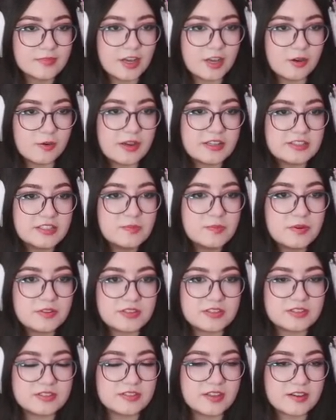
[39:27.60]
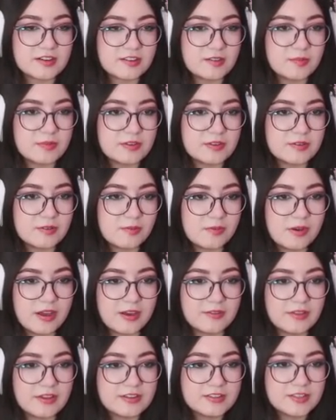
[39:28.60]
Oh, I did put this knot in the middle.
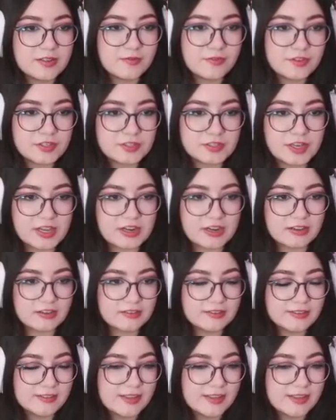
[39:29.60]
Wow, that is infuriating.